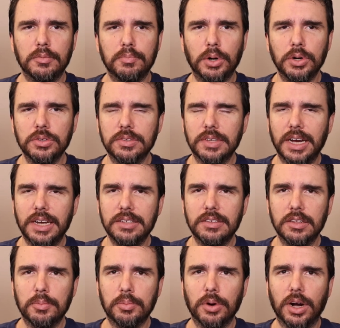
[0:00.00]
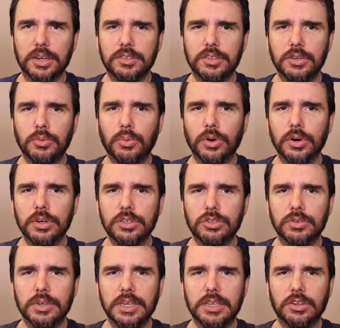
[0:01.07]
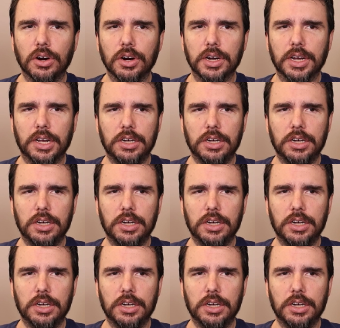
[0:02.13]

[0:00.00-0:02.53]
Both sides in the proxy war treat target